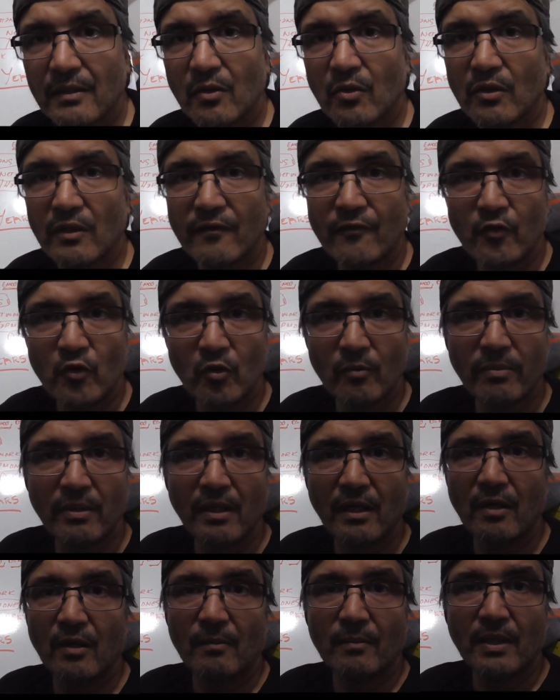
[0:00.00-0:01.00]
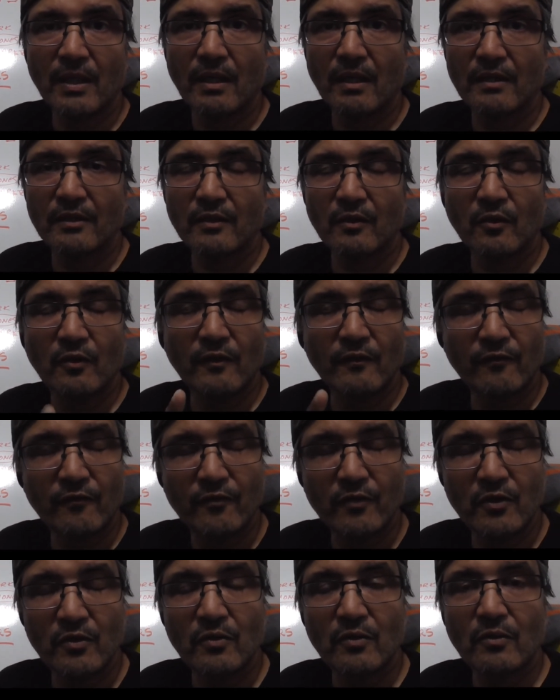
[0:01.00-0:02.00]
or if you're a part, or
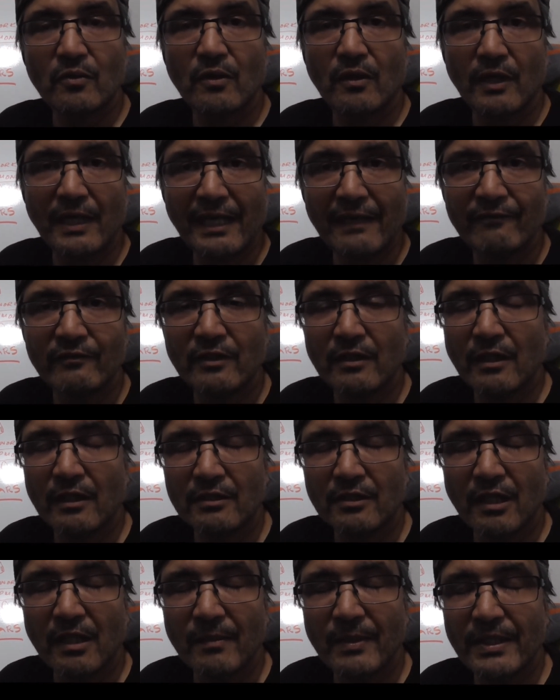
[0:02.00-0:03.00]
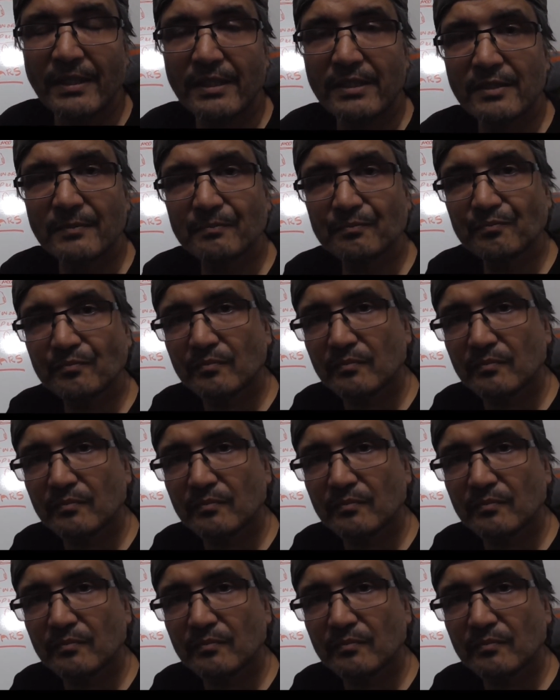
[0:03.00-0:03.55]
if you have diabetes,